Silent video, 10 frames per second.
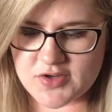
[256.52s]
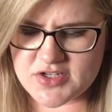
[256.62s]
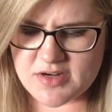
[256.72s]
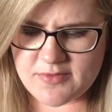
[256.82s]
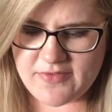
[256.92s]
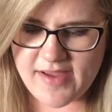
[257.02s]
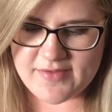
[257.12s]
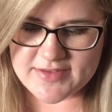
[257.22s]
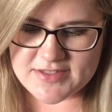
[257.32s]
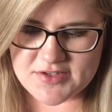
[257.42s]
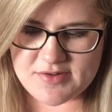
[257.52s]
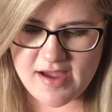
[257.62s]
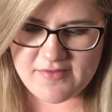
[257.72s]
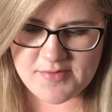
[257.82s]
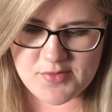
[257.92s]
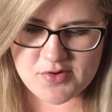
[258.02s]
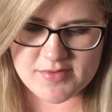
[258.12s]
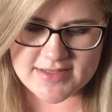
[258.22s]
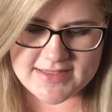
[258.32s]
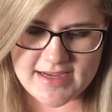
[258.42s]
Question number five is, do you have a book
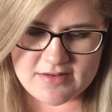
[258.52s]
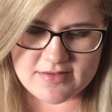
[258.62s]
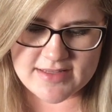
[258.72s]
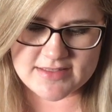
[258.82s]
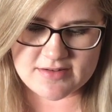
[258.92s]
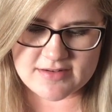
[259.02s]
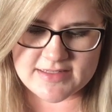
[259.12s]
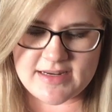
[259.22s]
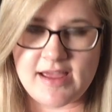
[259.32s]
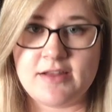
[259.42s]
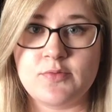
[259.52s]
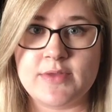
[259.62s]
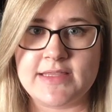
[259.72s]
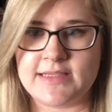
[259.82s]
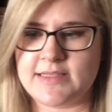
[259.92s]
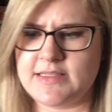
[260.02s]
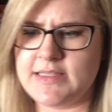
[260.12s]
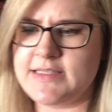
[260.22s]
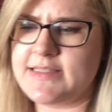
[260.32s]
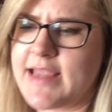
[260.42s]
with a title that starts and ends with
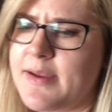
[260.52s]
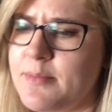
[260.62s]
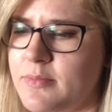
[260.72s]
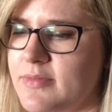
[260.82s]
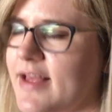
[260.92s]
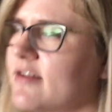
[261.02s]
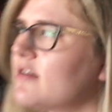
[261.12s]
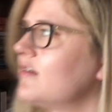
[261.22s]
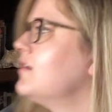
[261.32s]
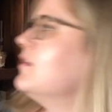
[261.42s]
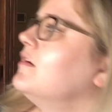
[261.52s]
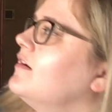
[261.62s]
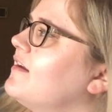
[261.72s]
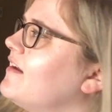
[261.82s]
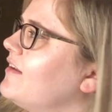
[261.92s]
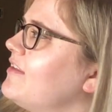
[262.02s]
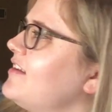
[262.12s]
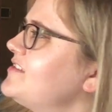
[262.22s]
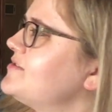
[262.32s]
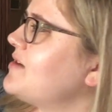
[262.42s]
the same letter?
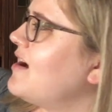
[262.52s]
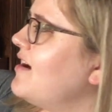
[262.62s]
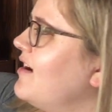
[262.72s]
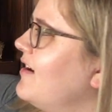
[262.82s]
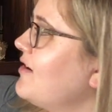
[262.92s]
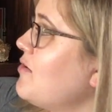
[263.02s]
That's odd.